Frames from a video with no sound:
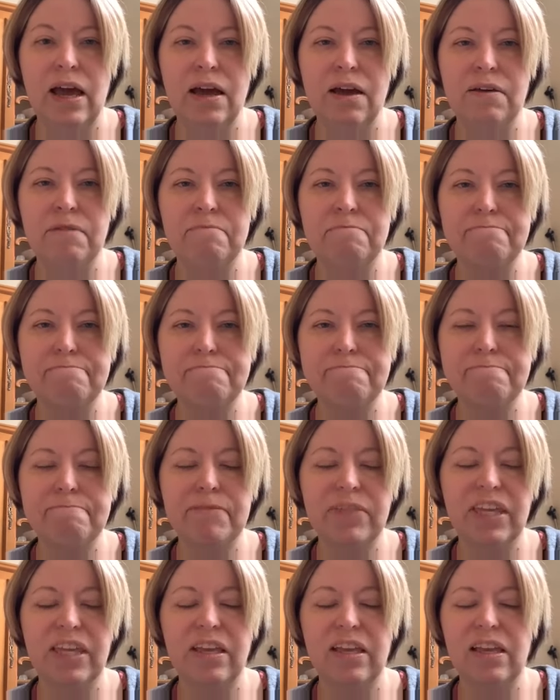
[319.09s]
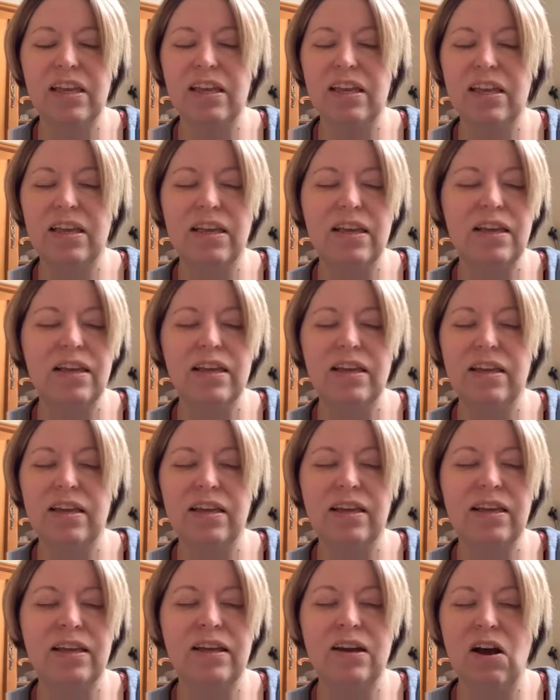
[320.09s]

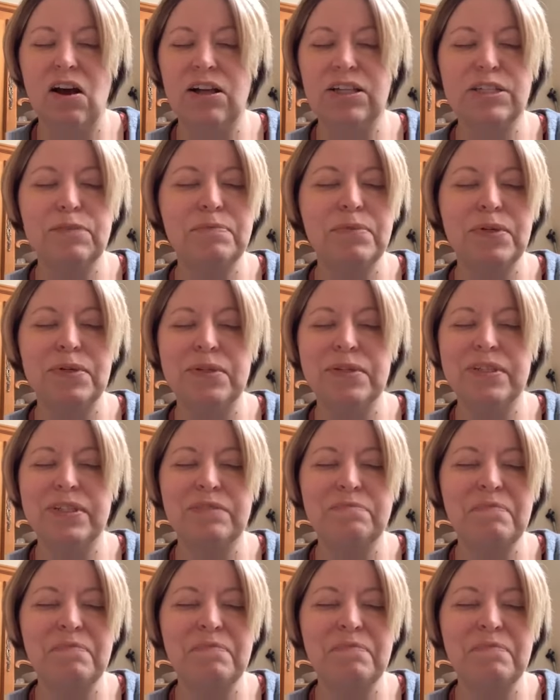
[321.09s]
in hospitals